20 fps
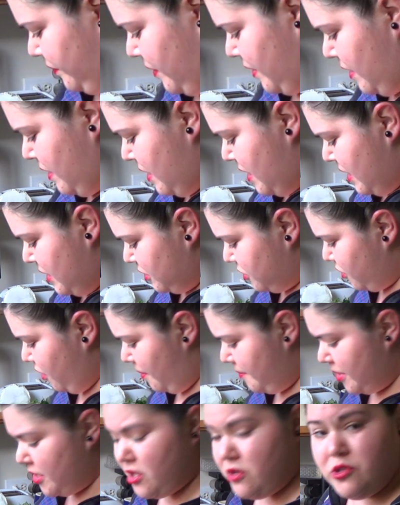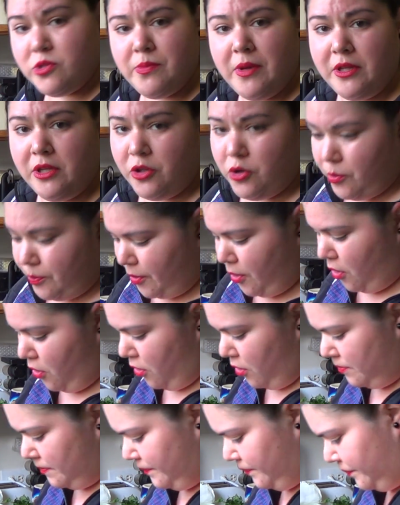So I'm going to use my little
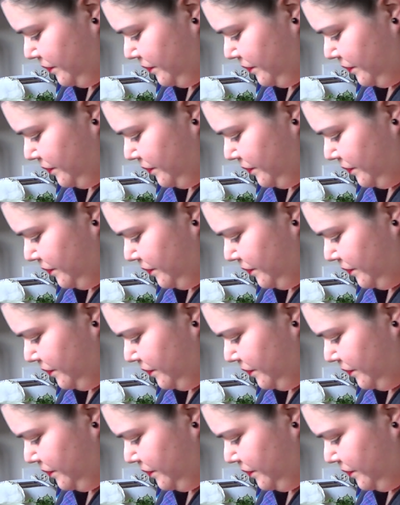bowl